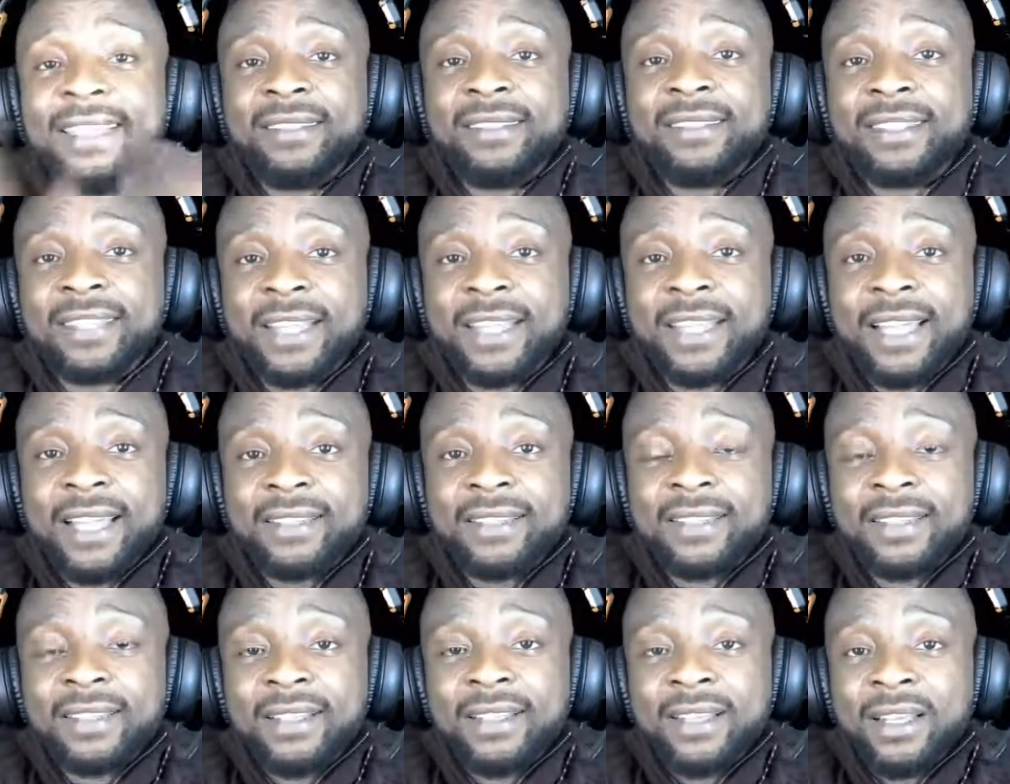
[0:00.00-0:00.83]

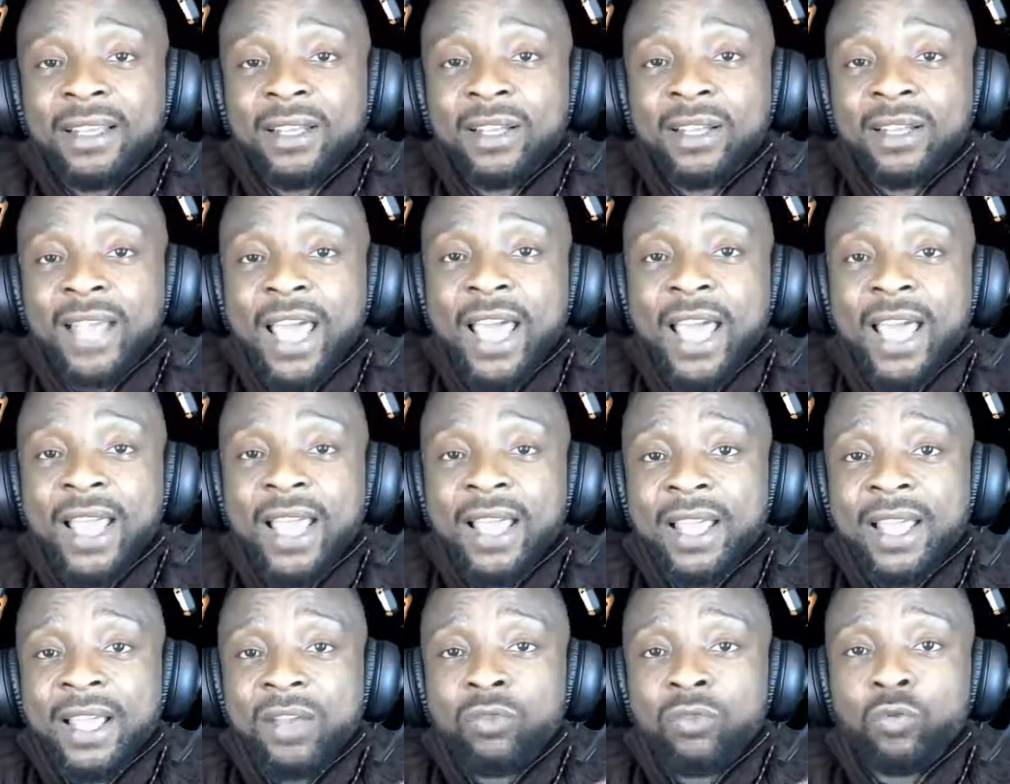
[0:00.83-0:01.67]
ticket,
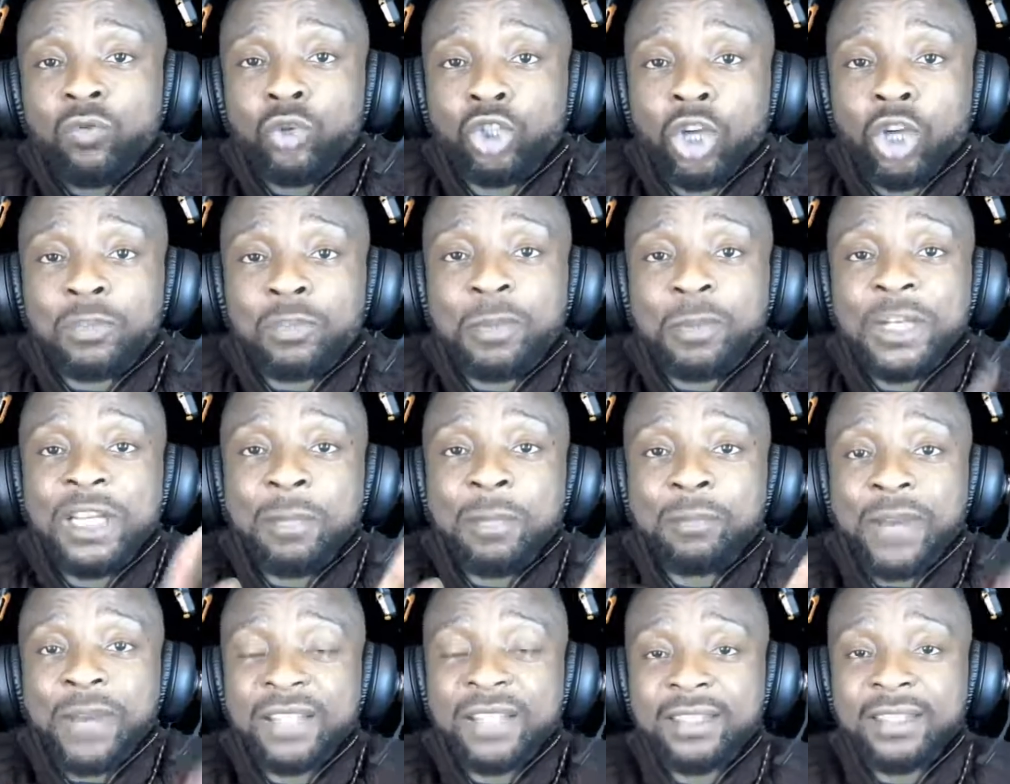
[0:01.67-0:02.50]
will just be the
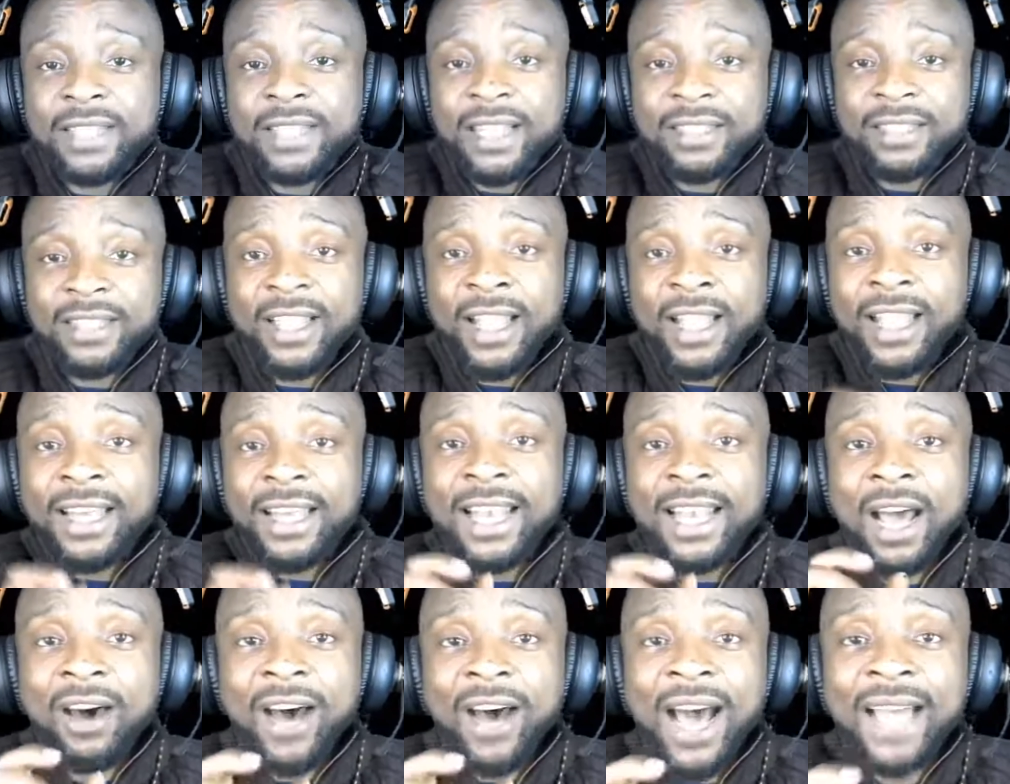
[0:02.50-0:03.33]
president.
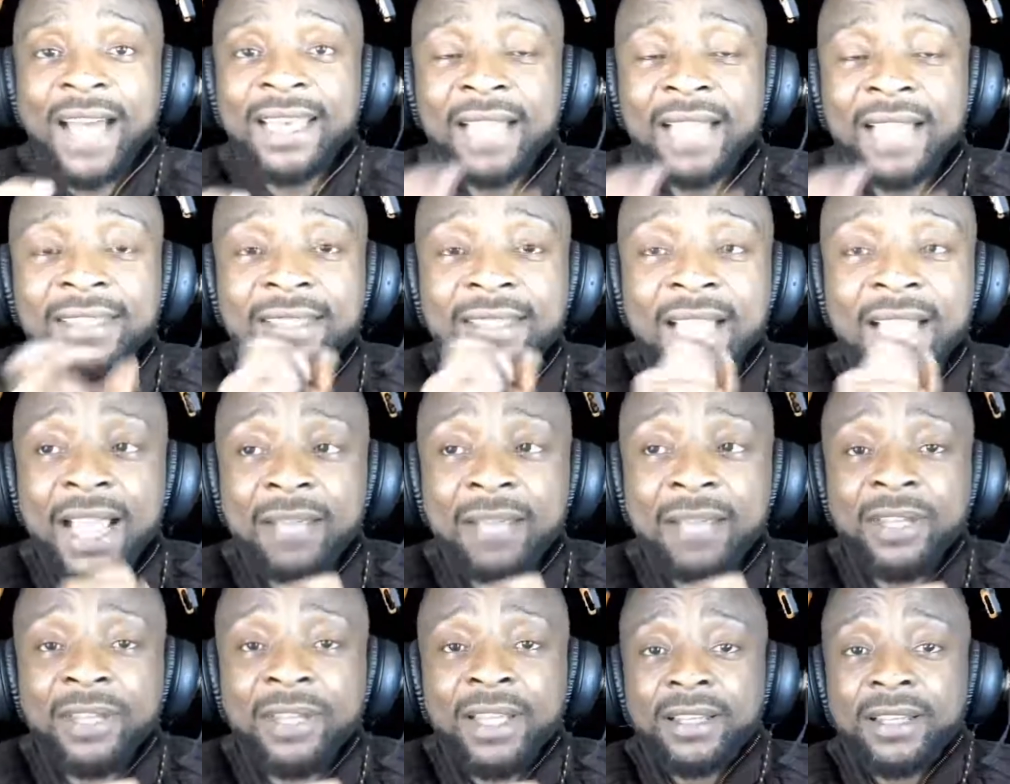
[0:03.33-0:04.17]
Now, at that
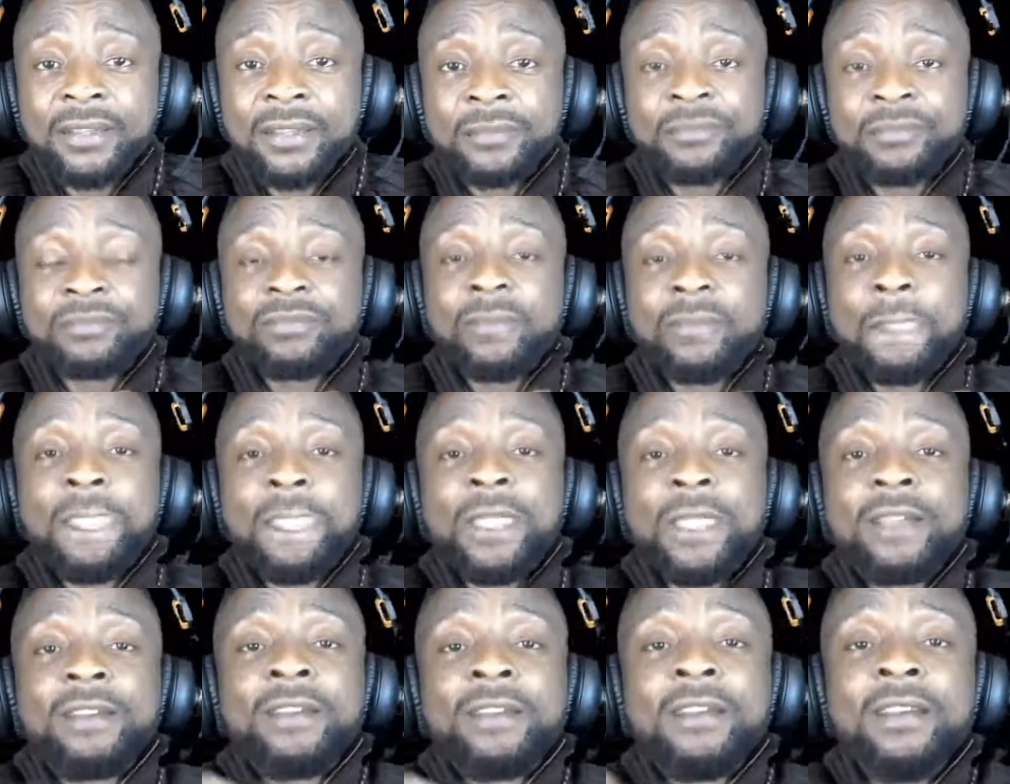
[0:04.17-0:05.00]
time,
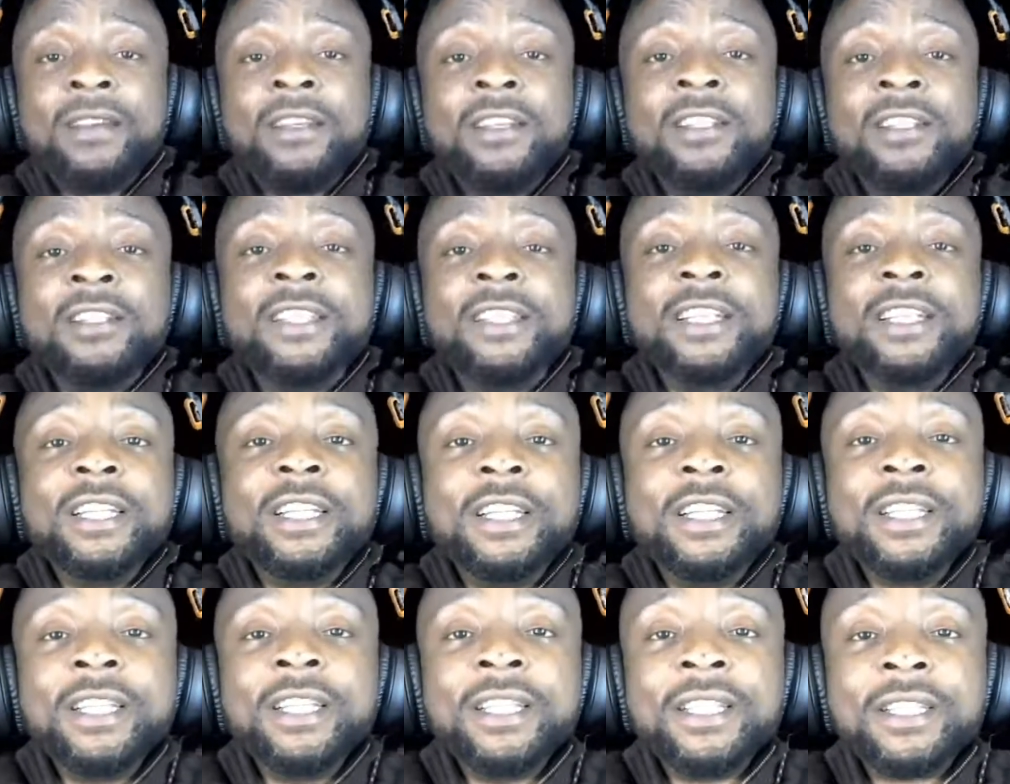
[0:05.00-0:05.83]

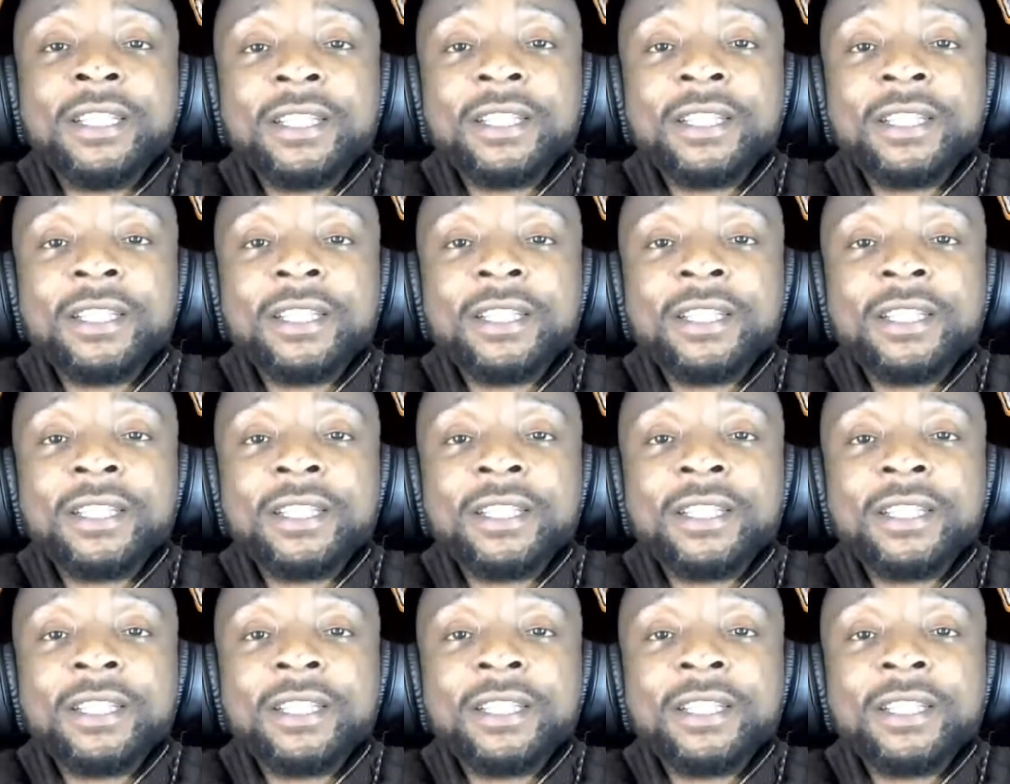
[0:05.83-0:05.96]
the